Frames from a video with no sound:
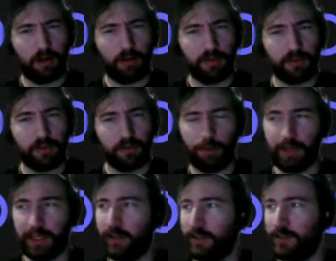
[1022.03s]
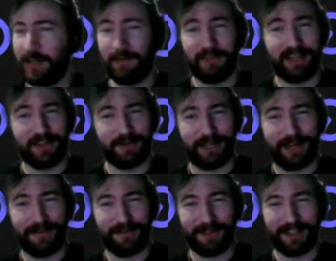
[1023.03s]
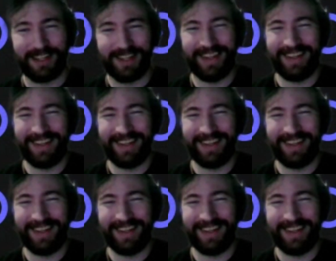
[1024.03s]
almost. Oh my God, time flies when you're having fun.